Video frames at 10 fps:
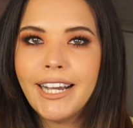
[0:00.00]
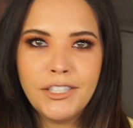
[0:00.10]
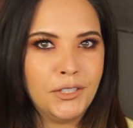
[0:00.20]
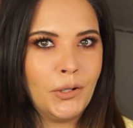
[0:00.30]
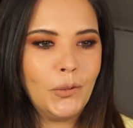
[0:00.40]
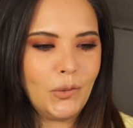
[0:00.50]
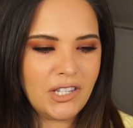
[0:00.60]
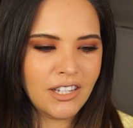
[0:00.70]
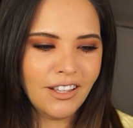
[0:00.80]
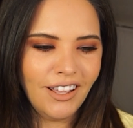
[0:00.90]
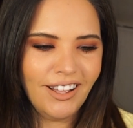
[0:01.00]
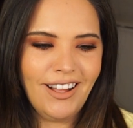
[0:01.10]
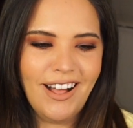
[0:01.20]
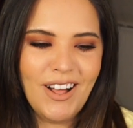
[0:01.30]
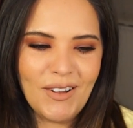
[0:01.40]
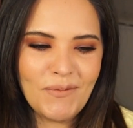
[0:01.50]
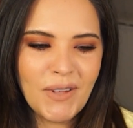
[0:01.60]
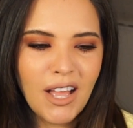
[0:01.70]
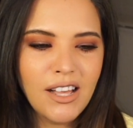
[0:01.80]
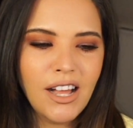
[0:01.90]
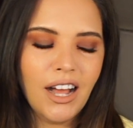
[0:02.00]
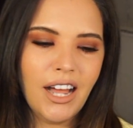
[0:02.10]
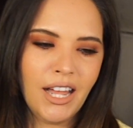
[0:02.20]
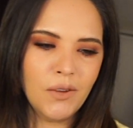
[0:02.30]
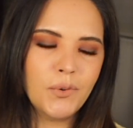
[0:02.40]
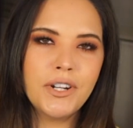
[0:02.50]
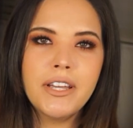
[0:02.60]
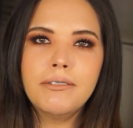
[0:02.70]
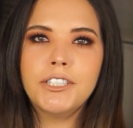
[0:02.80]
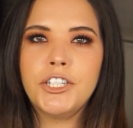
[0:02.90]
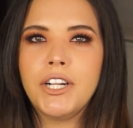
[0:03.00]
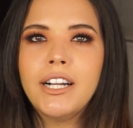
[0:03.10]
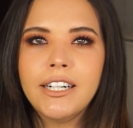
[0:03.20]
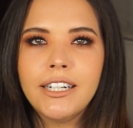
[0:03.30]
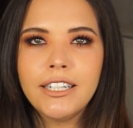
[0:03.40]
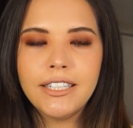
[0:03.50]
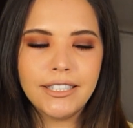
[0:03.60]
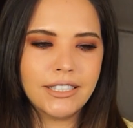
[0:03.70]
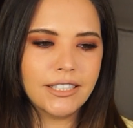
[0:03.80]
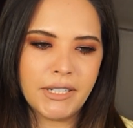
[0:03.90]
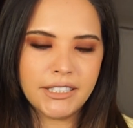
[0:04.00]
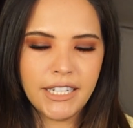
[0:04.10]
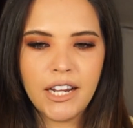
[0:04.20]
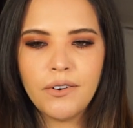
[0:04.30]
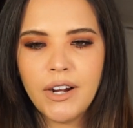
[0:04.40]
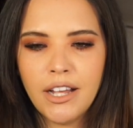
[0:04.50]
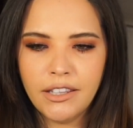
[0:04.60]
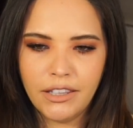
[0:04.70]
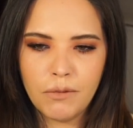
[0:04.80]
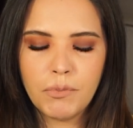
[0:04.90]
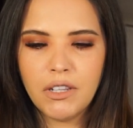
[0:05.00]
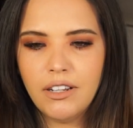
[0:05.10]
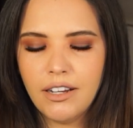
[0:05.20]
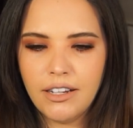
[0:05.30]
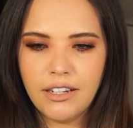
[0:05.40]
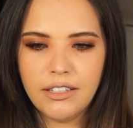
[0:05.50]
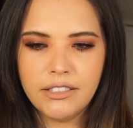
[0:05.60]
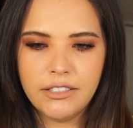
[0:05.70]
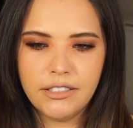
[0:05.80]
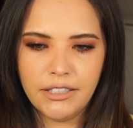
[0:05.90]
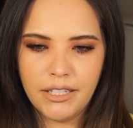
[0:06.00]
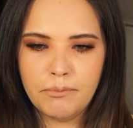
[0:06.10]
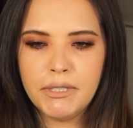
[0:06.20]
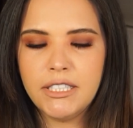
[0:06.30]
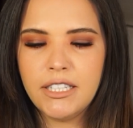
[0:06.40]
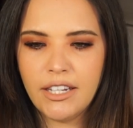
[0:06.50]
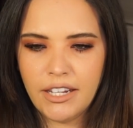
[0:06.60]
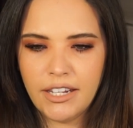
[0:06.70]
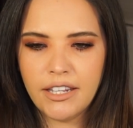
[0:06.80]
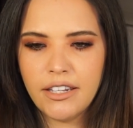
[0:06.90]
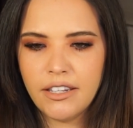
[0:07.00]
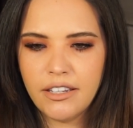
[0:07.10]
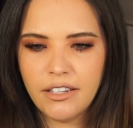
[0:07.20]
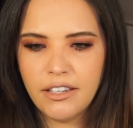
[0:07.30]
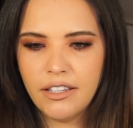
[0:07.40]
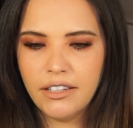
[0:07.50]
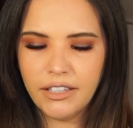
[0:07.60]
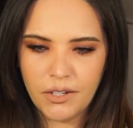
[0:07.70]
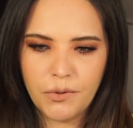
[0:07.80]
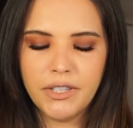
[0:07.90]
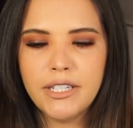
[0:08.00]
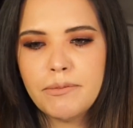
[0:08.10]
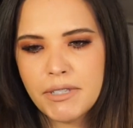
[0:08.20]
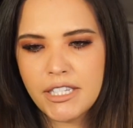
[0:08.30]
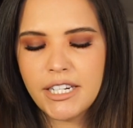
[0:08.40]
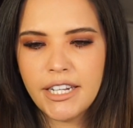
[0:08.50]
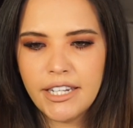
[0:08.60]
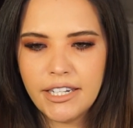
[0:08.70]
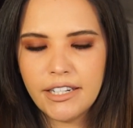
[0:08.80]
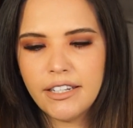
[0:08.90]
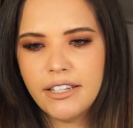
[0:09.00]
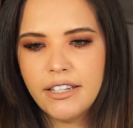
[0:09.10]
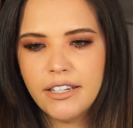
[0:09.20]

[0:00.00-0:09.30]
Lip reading: I don't. I would never share mascara, lip gloss, lipstick, liquid lipstick,